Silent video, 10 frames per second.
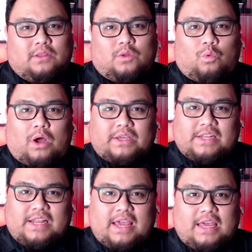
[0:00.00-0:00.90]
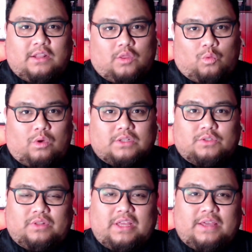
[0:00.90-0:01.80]
The Walking Dead, The Ones Who
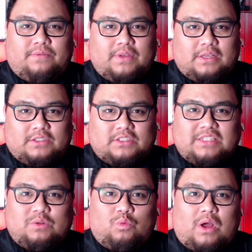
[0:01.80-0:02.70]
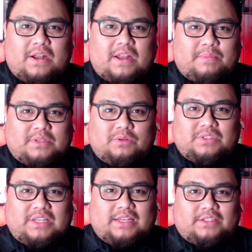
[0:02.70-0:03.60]
Live, Season 1, Episode
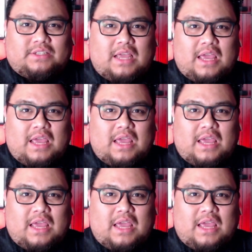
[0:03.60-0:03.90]
6.